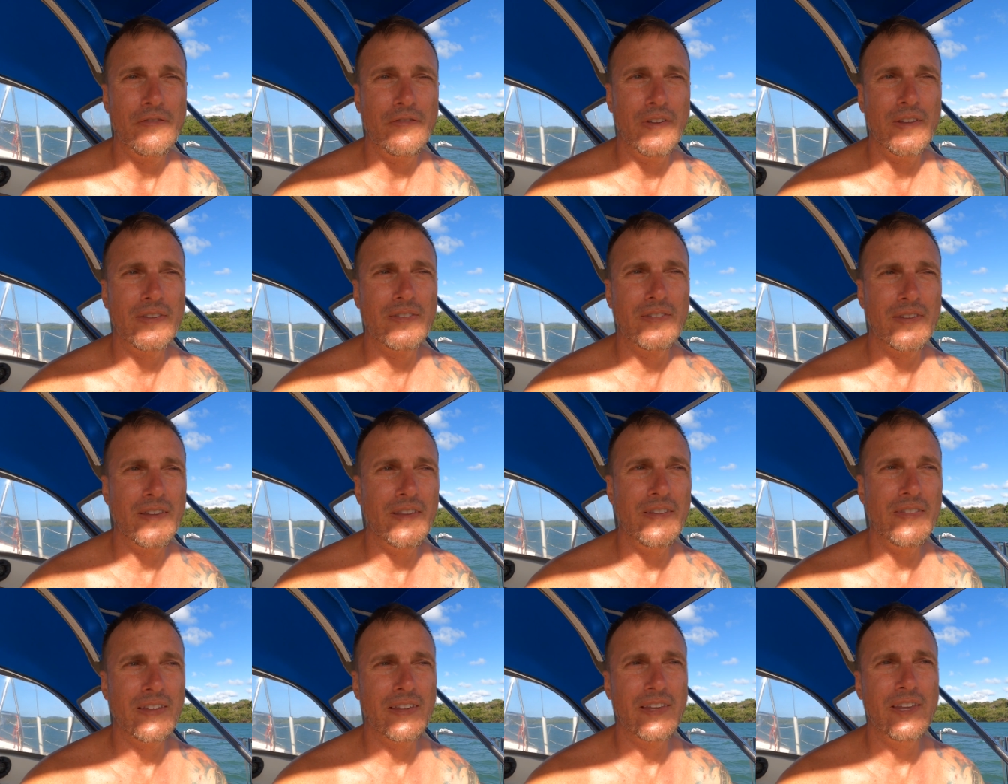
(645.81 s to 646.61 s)
fits
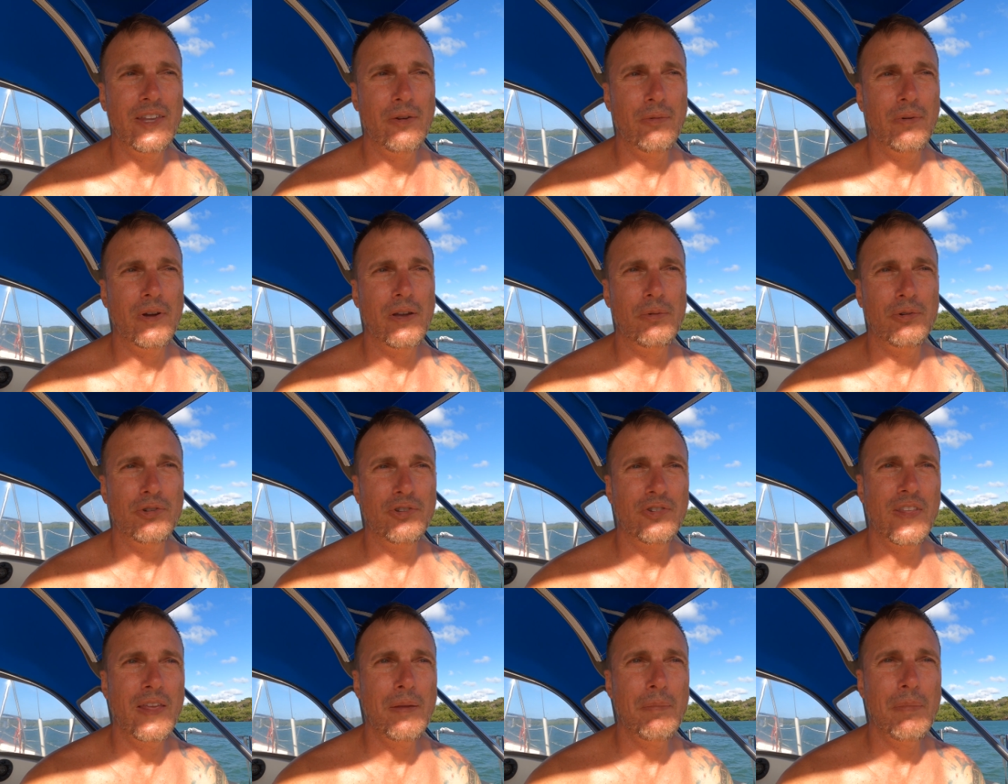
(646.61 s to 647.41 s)
in the keyway,
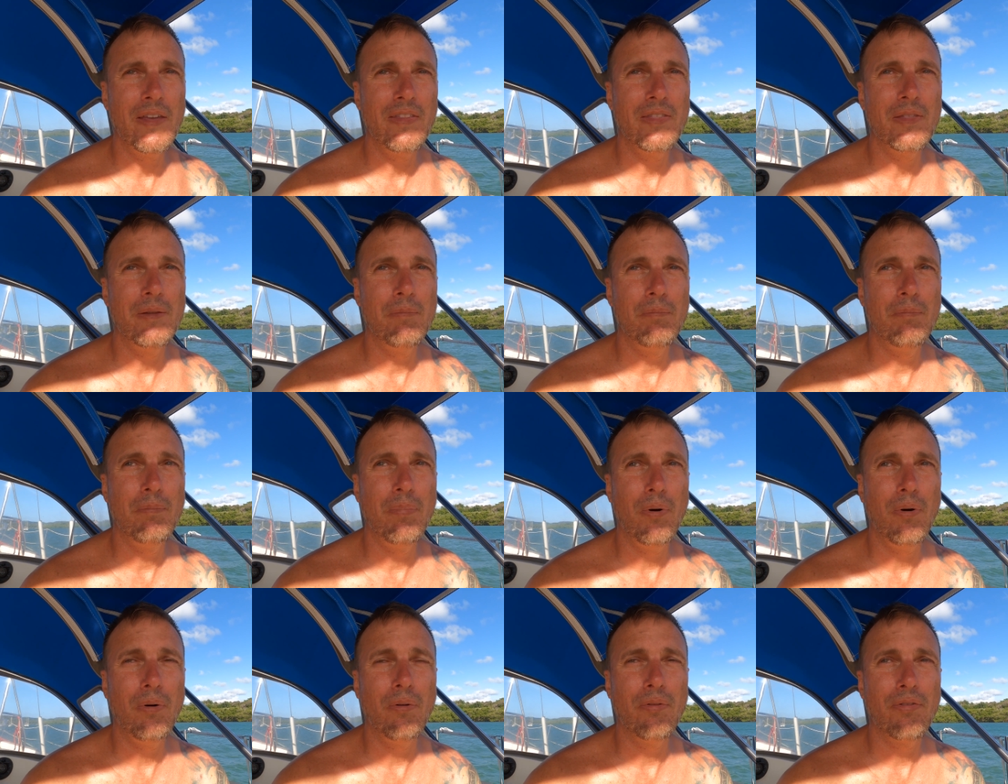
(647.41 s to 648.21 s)
which they made them
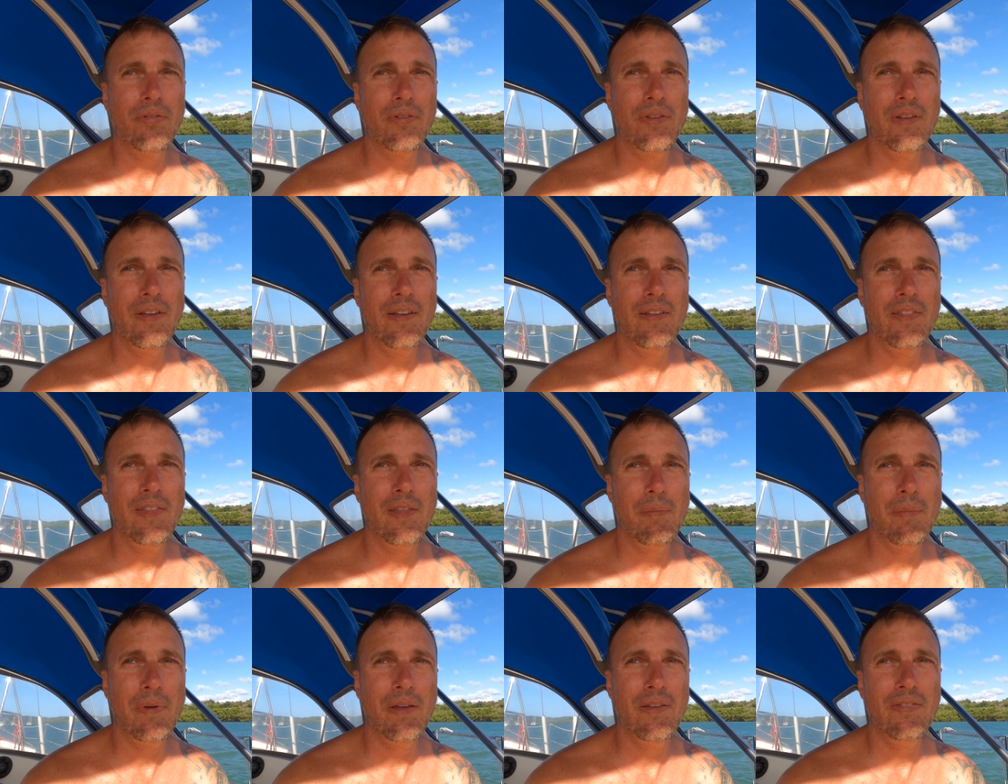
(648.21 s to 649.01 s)
both, and
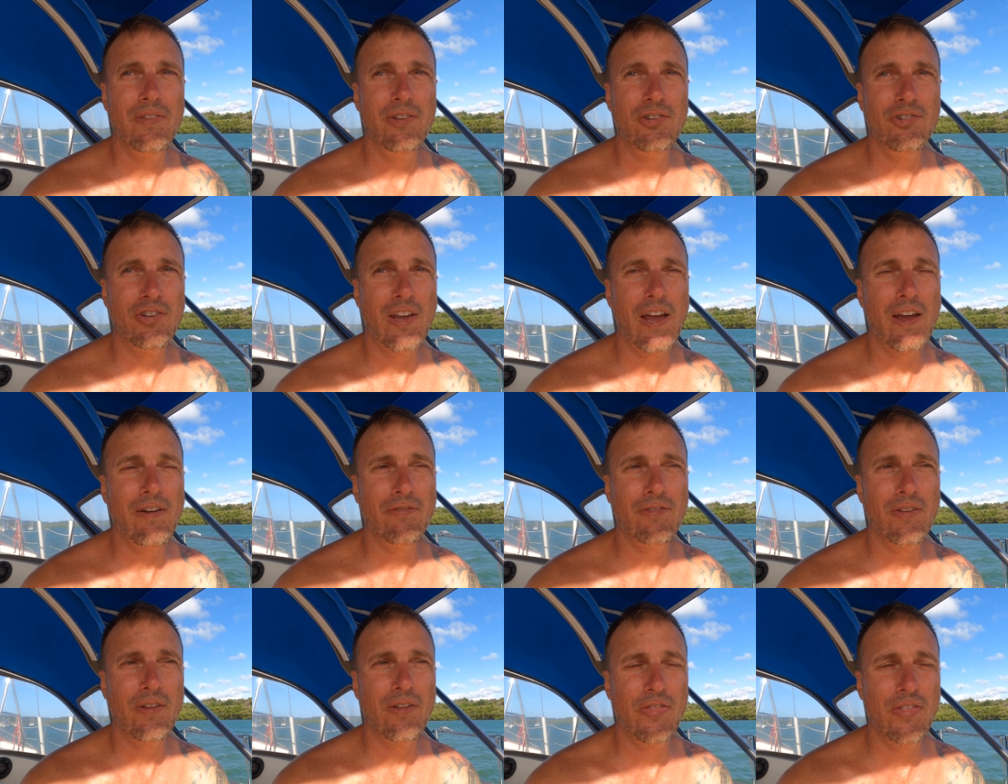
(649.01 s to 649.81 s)
they made the
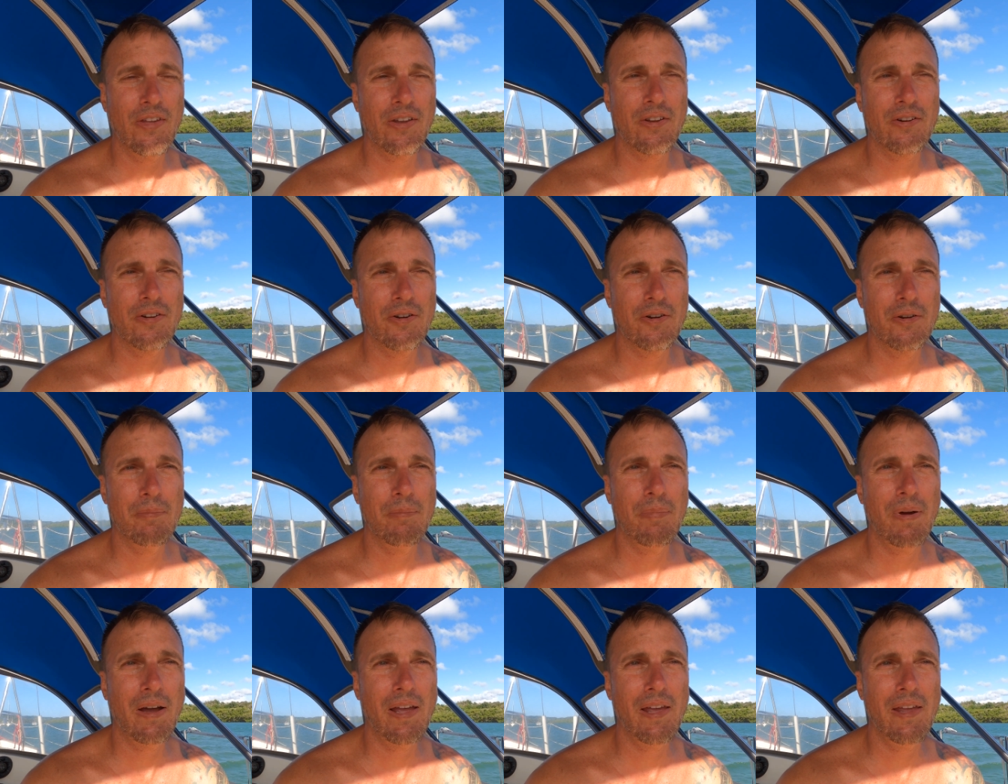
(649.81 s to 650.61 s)
shaft thicker
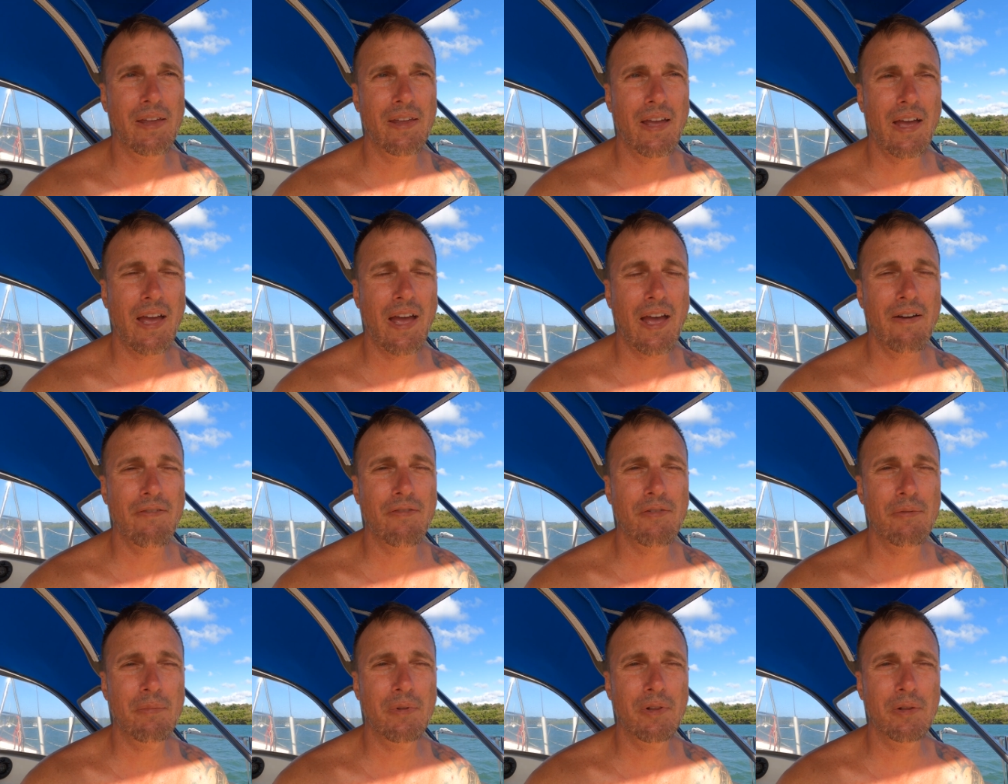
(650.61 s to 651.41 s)
by a
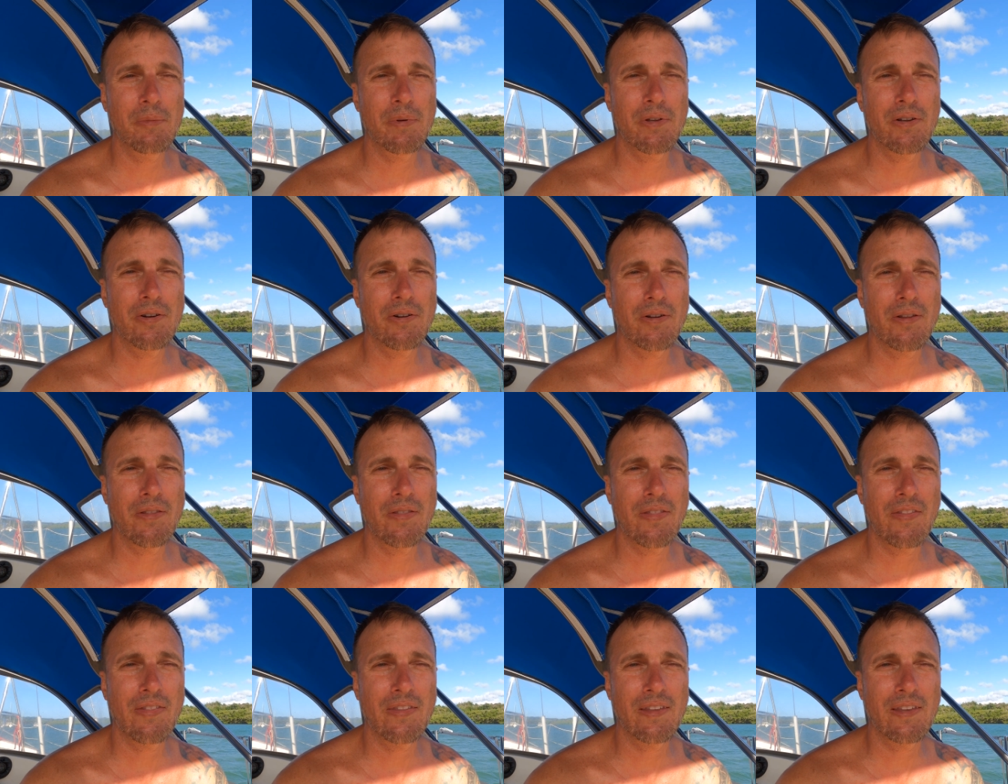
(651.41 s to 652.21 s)
half a millimeter
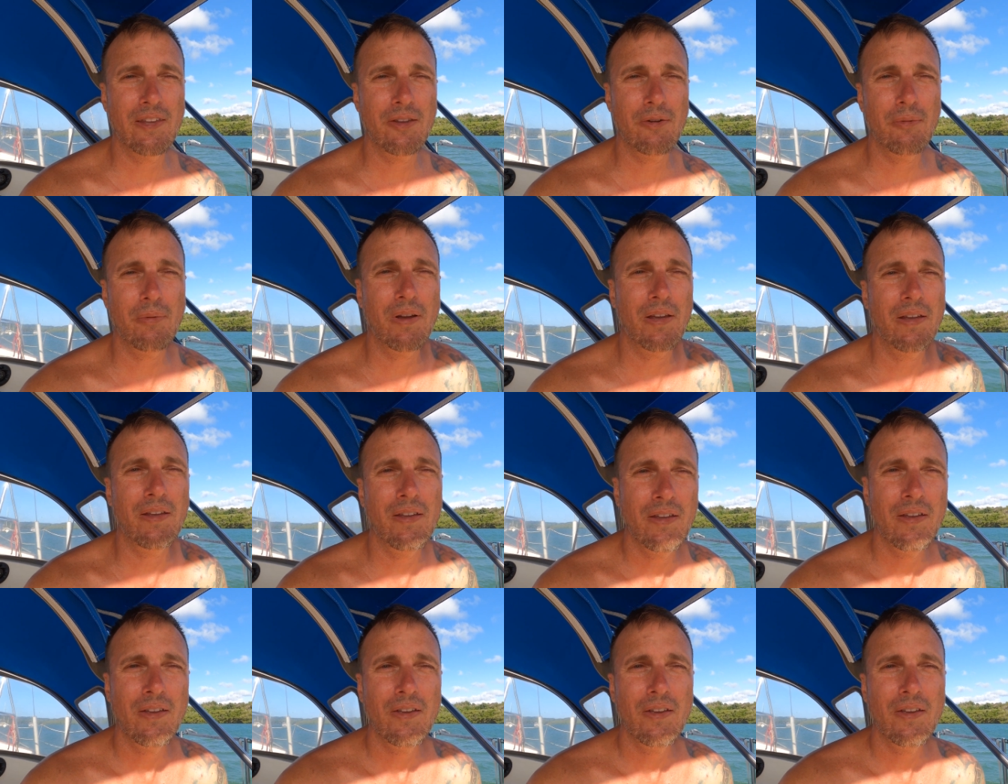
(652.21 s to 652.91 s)
than the keyway.